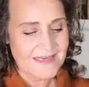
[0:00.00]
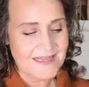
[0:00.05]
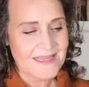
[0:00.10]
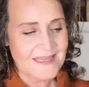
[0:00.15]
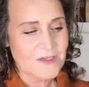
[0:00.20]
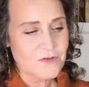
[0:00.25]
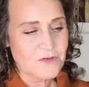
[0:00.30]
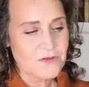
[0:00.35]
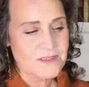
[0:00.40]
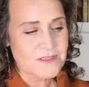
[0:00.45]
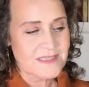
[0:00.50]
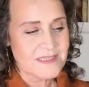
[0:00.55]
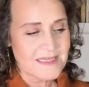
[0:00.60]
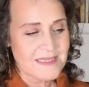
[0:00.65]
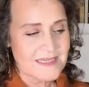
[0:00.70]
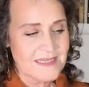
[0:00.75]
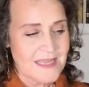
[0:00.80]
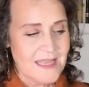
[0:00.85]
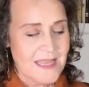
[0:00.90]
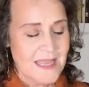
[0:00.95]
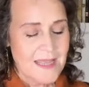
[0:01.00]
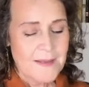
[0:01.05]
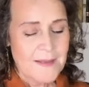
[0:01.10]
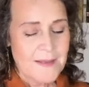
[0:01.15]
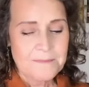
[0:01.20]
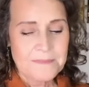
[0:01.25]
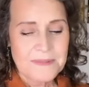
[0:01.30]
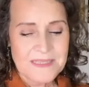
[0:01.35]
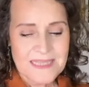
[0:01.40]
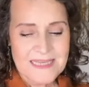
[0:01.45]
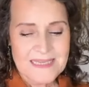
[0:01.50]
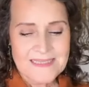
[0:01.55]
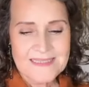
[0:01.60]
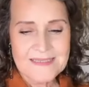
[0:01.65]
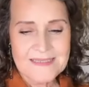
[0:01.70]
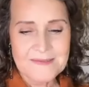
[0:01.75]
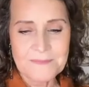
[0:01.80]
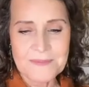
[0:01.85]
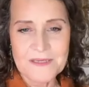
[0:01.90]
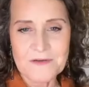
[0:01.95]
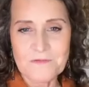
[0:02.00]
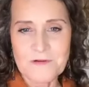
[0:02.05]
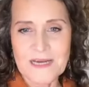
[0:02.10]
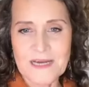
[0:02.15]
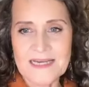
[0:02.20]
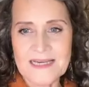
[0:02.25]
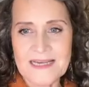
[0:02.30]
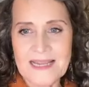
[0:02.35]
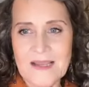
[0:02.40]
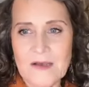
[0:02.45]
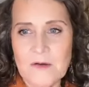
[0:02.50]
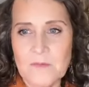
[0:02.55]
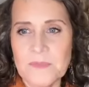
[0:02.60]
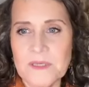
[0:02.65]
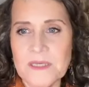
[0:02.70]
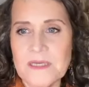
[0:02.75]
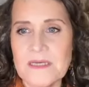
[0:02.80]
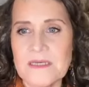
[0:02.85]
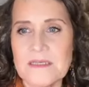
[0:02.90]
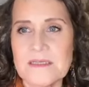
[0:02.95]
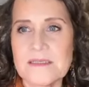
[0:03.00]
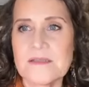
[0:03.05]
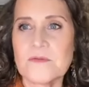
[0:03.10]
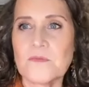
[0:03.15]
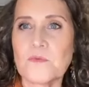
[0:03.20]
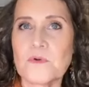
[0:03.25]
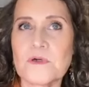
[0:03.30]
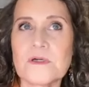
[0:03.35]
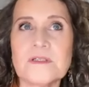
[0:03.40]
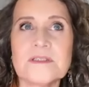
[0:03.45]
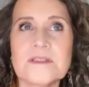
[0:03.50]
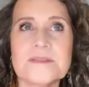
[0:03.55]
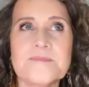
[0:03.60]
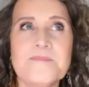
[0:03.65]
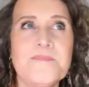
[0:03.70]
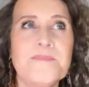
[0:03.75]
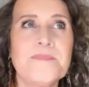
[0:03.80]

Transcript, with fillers: interesting place to be right now, because the world